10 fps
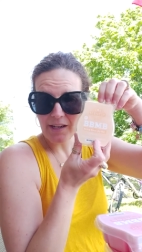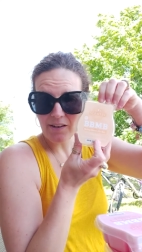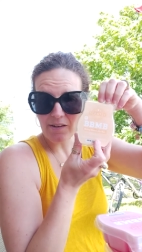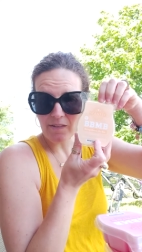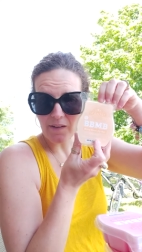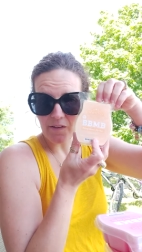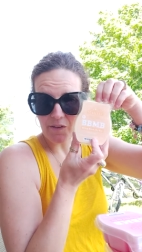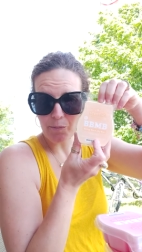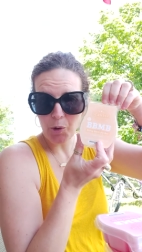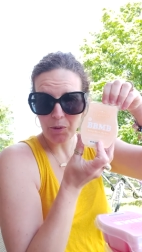It's got
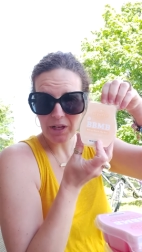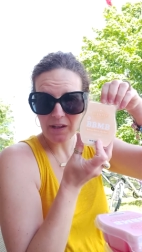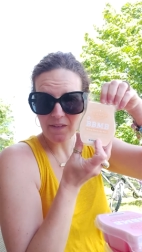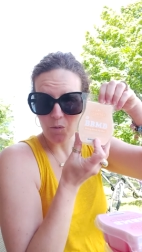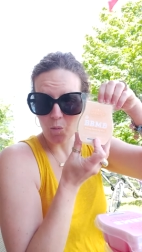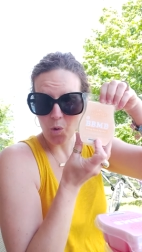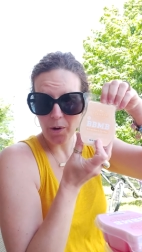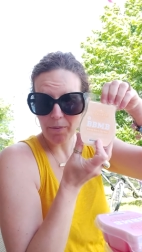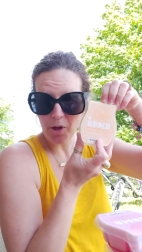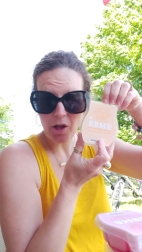smokiness and
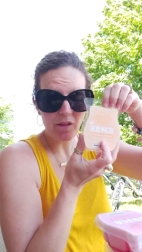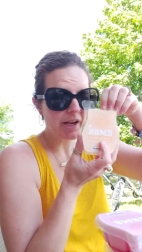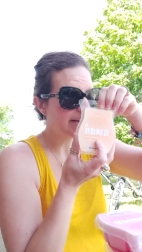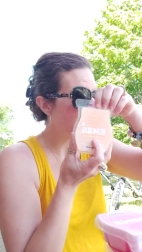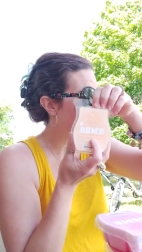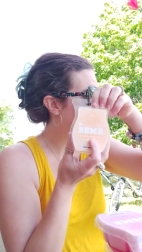warmth all lined up